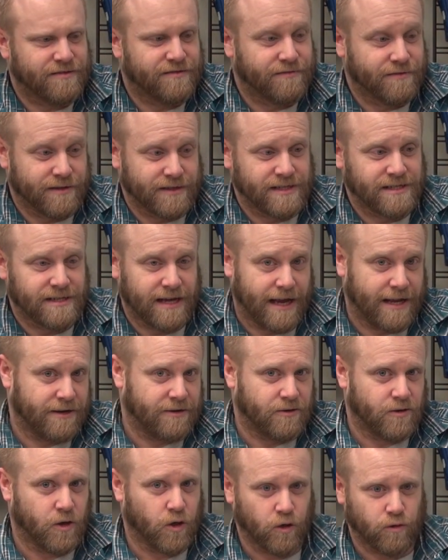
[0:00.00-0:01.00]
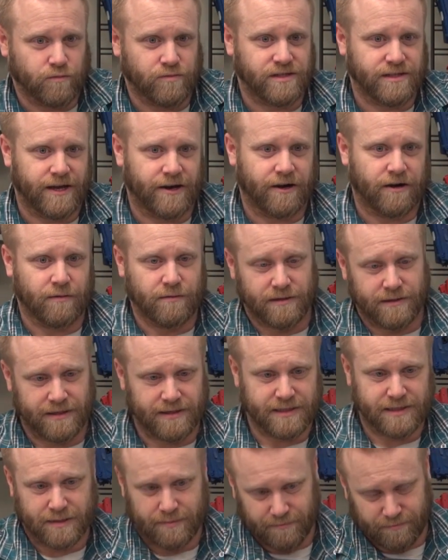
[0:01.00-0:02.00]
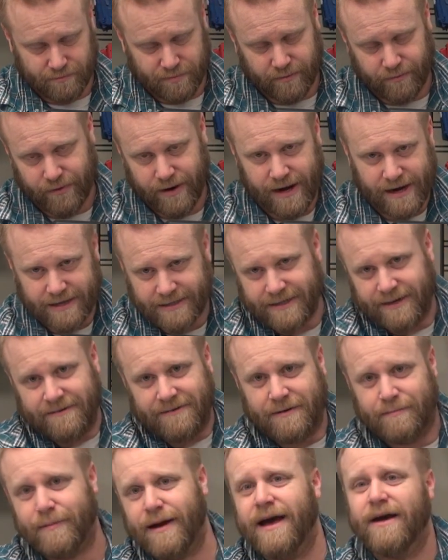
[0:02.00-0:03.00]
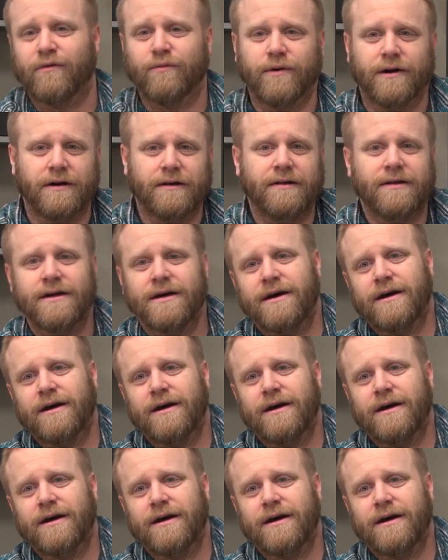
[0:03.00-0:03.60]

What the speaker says: for the standard Homesteader with its proprietary magwell.